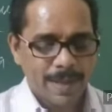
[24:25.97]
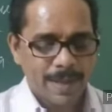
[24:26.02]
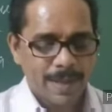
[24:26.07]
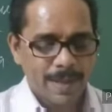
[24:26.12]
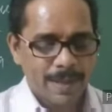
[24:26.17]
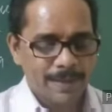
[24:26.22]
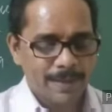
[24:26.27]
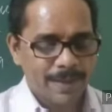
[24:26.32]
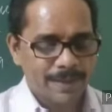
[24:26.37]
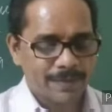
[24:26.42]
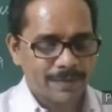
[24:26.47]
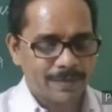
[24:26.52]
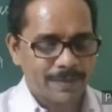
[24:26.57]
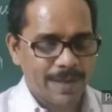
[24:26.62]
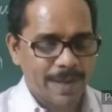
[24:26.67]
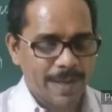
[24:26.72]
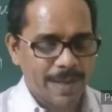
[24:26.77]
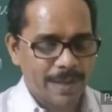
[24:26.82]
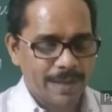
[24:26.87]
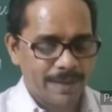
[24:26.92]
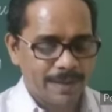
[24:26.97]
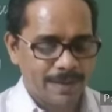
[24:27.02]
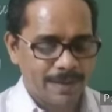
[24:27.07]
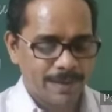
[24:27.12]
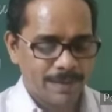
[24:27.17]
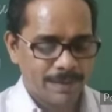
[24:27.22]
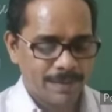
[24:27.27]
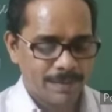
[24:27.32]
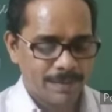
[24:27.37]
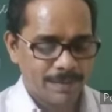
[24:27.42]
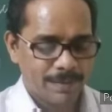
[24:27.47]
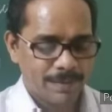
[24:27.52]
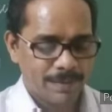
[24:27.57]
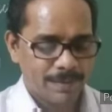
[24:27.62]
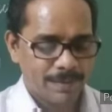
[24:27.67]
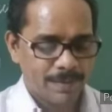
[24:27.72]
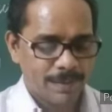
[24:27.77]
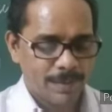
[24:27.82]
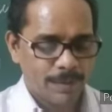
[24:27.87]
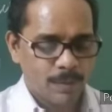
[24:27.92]
in the state
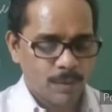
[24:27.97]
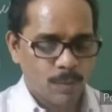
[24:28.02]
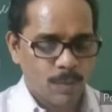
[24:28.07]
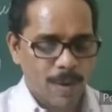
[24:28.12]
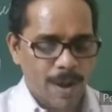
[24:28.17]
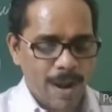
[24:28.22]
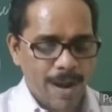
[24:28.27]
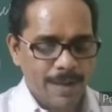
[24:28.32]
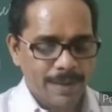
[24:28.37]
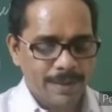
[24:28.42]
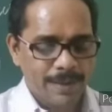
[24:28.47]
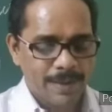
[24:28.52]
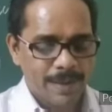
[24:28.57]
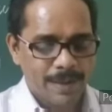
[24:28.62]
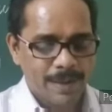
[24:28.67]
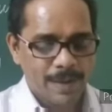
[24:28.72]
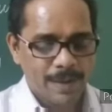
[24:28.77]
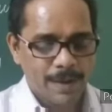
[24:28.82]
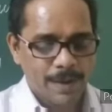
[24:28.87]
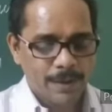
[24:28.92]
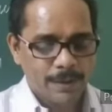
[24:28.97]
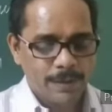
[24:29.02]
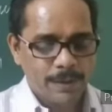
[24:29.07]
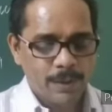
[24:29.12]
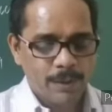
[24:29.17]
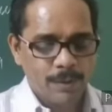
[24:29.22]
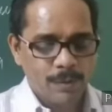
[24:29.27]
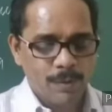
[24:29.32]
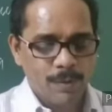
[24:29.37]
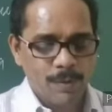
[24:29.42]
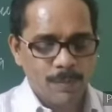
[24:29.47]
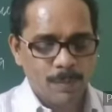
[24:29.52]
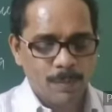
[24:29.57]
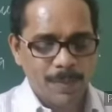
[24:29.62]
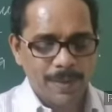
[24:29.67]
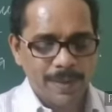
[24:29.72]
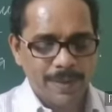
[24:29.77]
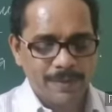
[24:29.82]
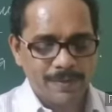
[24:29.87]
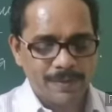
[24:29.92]
to what tune
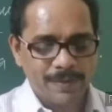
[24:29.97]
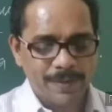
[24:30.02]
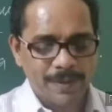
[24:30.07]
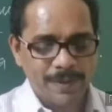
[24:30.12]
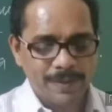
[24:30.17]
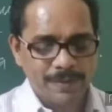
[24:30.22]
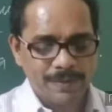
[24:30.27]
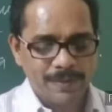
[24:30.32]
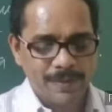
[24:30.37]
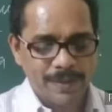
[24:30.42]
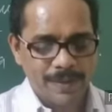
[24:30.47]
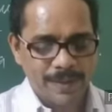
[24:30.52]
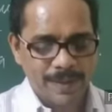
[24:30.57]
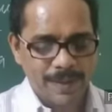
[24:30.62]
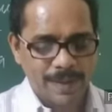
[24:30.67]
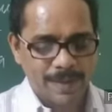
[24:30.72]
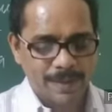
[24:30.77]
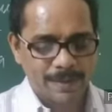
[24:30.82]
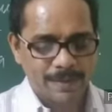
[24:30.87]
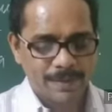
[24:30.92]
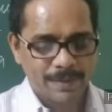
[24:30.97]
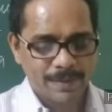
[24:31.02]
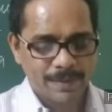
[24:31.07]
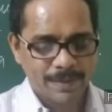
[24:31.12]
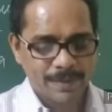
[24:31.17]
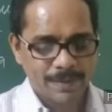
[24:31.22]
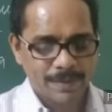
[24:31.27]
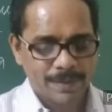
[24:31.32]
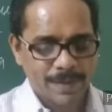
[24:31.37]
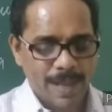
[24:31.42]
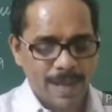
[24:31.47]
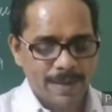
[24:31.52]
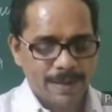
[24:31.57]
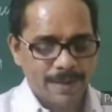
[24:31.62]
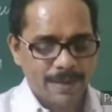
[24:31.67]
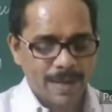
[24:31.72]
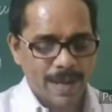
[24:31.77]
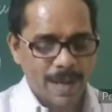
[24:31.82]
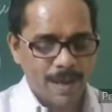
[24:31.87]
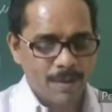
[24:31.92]
pleased his ear,
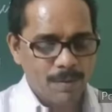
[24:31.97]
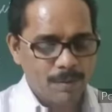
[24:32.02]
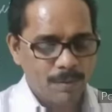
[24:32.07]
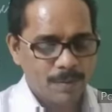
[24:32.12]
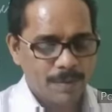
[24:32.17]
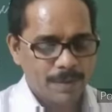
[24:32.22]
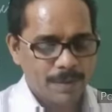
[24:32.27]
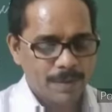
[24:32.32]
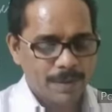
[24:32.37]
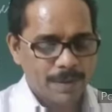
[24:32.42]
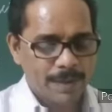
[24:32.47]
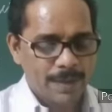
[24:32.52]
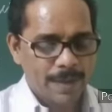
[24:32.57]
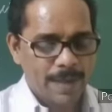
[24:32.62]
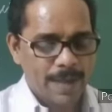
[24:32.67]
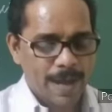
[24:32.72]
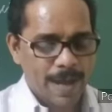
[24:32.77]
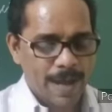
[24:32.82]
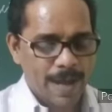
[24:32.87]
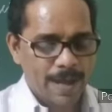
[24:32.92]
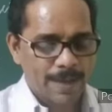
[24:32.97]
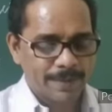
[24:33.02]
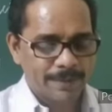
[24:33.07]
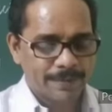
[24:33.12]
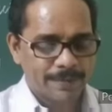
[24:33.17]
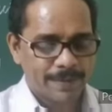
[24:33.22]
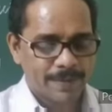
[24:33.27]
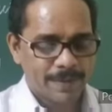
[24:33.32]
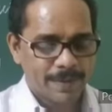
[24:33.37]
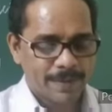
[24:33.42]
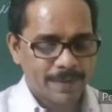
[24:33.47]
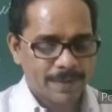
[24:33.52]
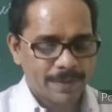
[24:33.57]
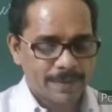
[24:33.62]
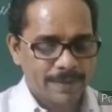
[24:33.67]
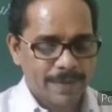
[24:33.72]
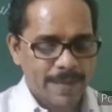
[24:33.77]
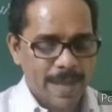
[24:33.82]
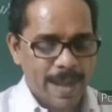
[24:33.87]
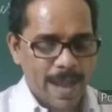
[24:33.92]
that now he has
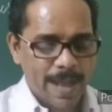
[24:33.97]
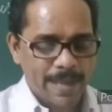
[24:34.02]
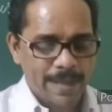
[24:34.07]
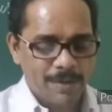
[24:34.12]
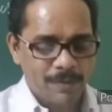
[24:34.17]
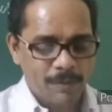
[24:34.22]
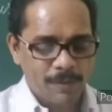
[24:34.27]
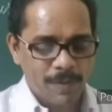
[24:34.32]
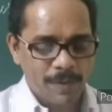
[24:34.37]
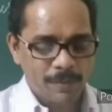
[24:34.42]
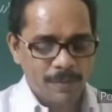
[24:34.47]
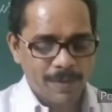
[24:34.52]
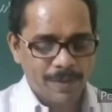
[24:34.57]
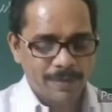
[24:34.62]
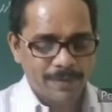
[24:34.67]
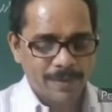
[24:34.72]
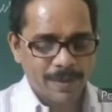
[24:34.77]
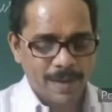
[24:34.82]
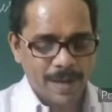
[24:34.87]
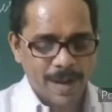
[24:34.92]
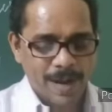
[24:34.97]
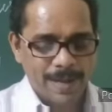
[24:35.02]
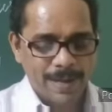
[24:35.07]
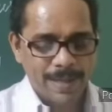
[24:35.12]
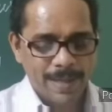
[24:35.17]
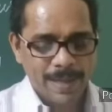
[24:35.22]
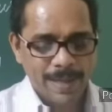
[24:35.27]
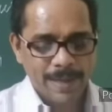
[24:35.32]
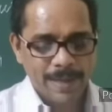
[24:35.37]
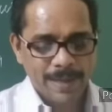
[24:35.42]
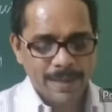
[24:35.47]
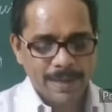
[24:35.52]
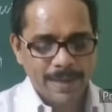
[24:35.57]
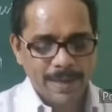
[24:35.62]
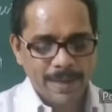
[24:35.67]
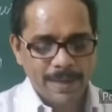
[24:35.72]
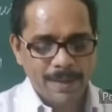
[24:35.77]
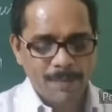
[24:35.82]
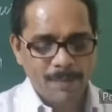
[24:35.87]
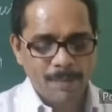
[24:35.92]
the ivy which had
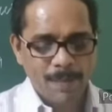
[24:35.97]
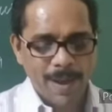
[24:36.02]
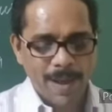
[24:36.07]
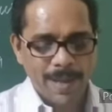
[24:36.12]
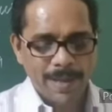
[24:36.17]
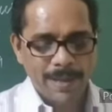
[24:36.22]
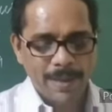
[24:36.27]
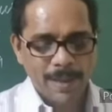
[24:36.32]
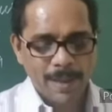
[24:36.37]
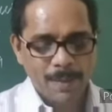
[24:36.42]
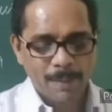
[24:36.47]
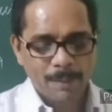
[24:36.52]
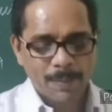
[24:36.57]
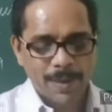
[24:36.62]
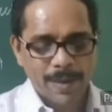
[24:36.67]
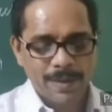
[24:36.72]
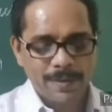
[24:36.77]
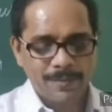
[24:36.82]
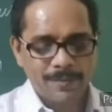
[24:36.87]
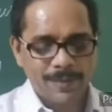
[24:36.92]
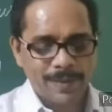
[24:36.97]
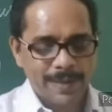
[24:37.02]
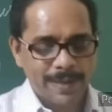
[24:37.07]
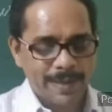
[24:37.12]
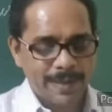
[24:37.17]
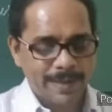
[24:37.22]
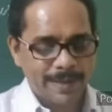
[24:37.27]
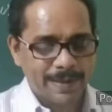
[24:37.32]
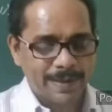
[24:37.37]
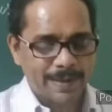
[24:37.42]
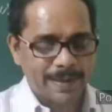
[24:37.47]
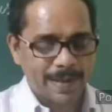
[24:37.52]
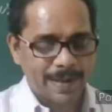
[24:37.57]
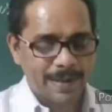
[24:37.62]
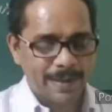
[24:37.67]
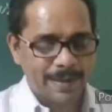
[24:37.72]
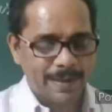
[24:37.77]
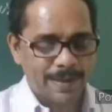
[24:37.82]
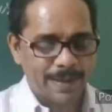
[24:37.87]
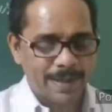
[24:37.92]
hid my princely
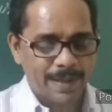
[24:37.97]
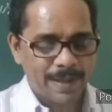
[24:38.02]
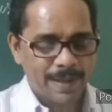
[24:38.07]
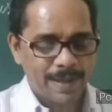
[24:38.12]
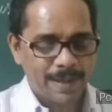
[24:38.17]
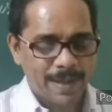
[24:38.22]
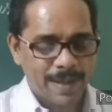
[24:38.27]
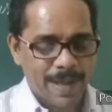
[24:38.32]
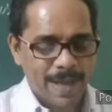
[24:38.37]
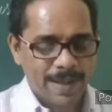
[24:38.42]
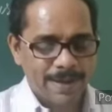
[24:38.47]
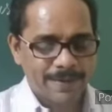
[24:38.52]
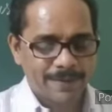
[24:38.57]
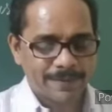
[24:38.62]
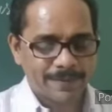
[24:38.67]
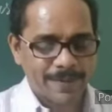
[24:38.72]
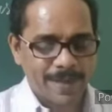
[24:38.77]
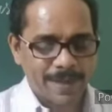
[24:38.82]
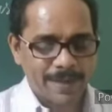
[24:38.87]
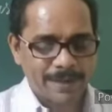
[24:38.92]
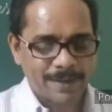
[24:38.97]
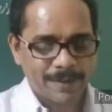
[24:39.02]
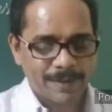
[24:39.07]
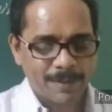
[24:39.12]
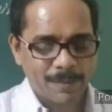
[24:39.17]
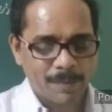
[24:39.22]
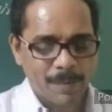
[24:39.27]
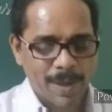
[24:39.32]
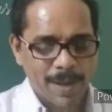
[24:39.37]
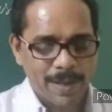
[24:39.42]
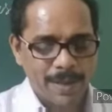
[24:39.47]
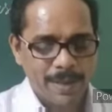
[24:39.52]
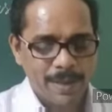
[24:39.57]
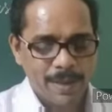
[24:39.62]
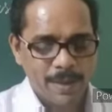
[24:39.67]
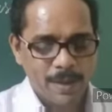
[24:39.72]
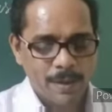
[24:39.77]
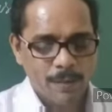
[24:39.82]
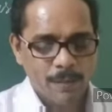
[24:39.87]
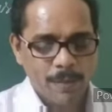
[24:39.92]
trunk and sucked my
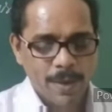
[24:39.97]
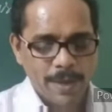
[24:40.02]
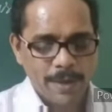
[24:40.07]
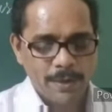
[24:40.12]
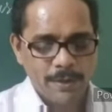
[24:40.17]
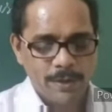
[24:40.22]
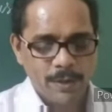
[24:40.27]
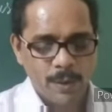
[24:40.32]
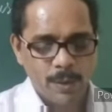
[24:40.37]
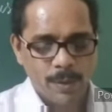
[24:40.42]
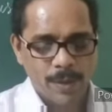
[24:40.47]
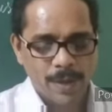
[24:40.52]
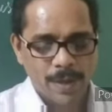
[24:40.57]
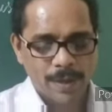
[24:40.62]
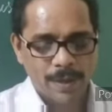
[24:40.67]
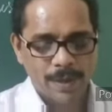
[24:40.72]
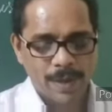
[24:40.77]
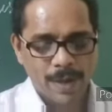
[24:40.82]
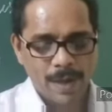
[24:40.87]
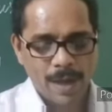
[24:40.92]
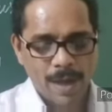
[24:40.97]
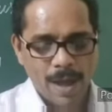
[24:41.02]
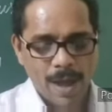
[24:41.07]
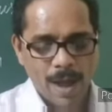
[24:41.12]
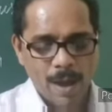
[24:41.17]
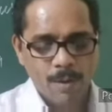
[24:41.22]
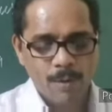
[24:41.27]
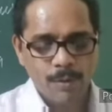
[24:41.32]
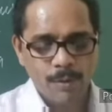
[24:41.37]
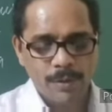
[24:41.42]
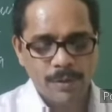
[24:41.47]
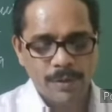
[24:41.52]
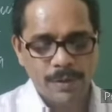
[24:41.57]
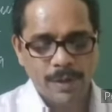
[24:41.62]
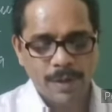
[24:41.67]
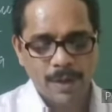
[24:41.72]
vendure out